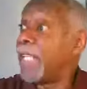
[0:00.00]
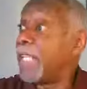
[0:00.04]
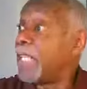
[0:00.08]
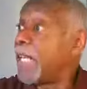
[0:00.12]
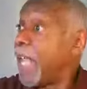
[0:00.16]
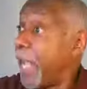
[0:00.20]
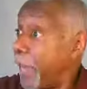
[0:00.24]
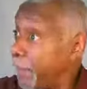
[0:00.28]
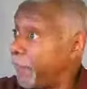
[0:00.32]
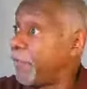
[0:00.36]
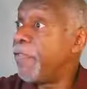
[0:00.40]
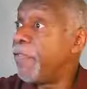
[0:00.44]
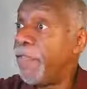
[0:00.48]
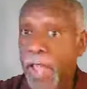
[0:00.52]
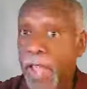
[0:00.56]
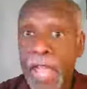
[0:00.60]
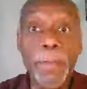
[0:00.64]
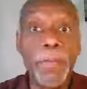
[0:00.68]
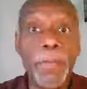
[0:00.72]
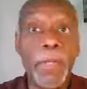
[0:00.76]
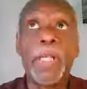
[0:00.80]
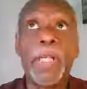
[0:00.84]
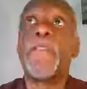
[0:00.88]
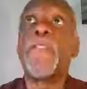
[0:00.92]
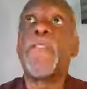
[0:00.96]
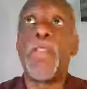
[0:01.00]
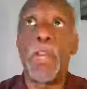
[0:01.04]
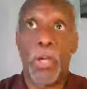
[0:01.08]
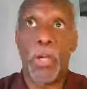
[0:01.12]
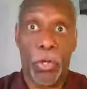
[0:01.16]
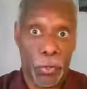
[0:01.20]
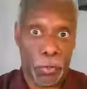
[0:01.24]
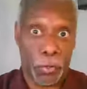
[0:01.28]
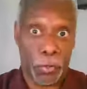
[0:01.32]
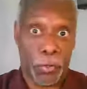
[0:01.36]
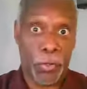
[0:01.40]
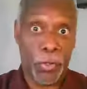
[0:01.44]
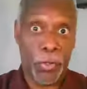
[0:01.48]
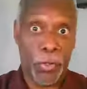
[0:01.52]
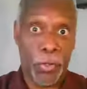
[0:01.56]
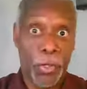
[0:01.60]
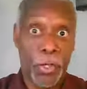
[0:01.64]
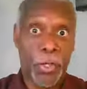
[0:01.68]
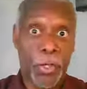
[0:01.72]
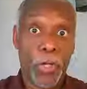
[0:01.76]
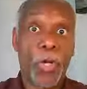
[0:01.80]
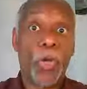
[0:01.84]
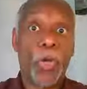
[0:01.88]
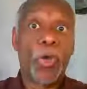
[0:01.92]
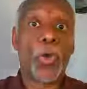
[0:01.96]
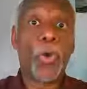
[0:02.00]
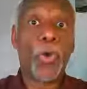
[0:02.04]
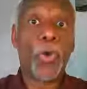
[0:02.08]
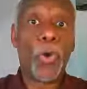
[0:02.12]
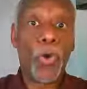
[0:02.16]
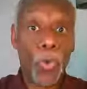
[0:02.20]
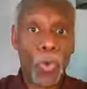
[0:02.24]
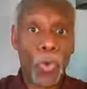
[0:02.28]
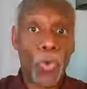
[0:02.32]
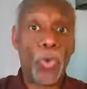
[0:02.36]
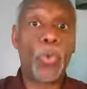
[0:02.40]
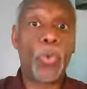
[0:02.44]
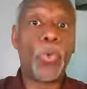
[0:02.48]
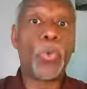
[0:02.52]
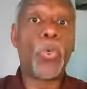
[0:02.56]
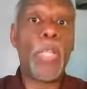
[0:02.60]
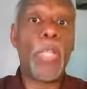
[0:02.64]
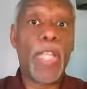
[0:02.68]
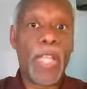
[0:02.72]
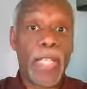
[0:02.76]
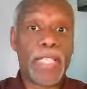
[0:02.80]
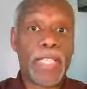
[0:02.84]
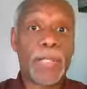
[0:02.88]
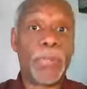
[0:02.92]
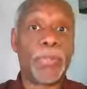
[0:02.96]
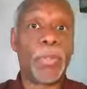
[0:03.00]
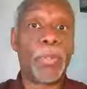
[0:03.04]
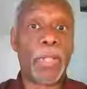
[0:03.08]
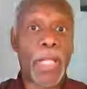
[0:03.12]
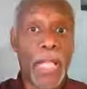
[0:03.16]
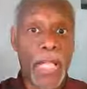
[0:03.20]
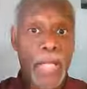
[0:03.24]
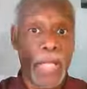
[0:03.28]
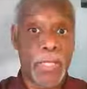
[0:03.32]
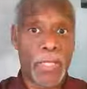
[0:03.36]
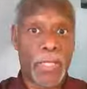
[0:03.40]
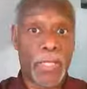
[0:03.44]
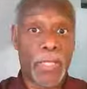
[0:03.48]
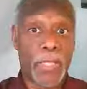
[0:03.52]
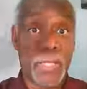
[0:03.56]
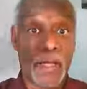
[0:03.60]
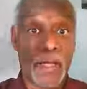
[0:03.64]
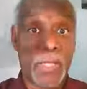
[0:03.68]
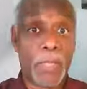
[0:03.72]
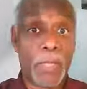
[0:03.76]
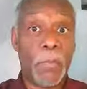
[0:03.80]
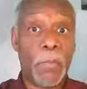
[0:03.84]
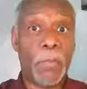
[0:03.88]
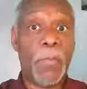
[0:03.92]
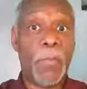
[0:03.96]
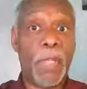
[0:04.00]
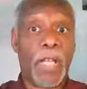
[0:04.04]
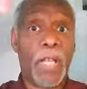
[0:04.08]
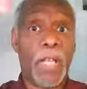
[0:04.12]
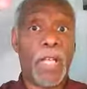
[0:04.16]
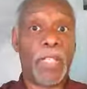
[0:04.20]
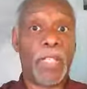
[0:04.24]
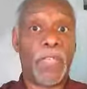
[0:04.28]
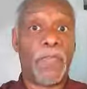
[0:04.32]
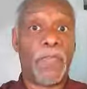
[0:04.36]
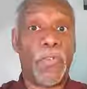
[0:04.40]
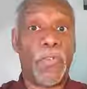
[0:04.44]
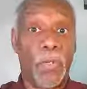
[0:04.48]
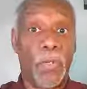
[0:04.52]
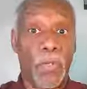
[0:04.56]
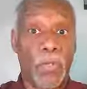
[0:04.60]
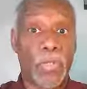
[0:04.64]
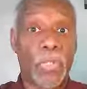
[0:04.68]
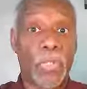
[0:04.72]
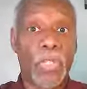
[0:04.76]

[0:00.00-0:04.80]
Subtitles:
in every family of the earth who gets blessed because of you.